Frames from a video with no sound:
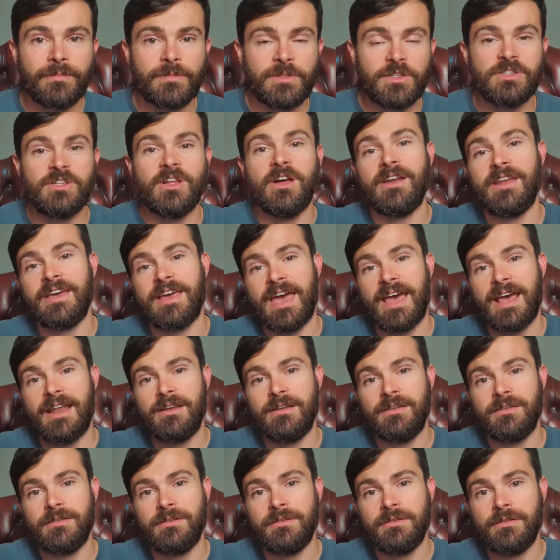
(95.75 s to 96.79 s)
start again
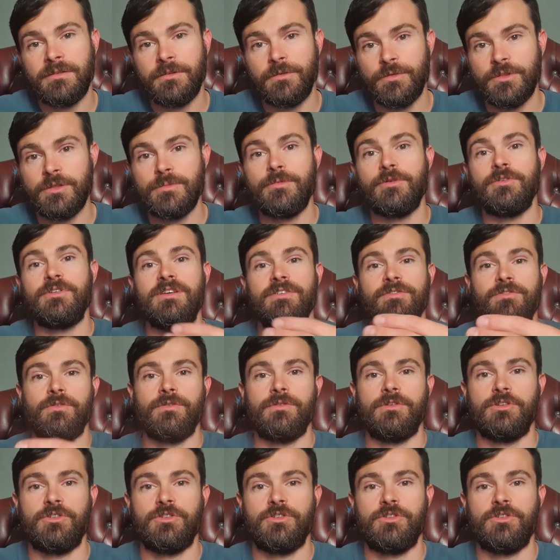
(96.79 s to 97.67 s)
with a more difficult